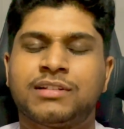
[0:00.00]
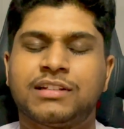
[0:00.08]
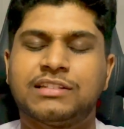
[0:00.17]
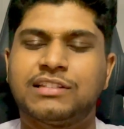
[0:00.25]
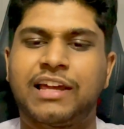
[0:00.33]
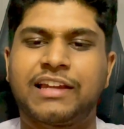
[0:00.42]

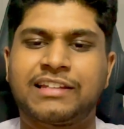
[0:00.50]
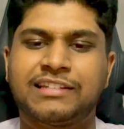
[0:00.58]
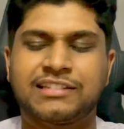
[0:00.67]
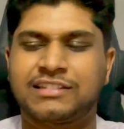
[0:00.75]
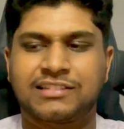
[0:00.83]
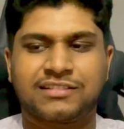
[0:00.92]
It's like
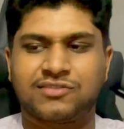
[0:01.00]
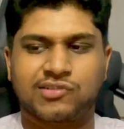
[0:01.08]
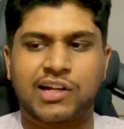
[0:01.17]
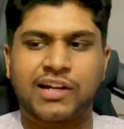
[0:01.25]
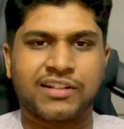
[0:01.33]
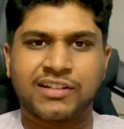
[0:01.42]
just
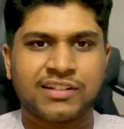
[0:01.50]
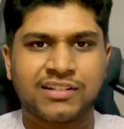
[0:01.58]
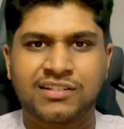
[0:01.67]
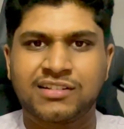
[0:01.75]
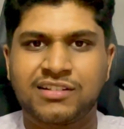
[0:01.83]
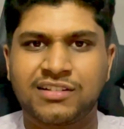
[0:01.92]
try
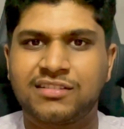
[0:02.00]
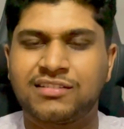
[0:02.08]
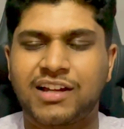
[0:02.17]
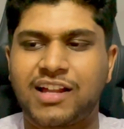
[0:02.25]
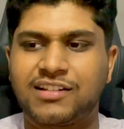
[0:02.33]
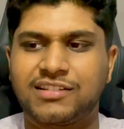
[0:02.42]

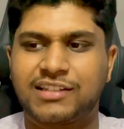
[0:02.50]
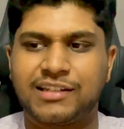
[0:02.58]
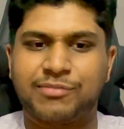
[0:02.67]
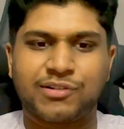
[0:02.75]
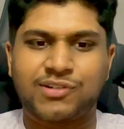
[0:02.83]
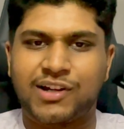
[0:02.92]
and just
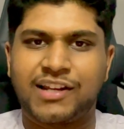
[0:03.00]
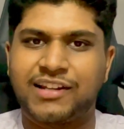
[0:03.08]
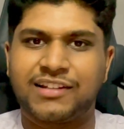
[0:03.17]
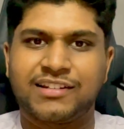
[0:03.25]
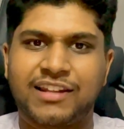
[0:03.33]
keep on trying.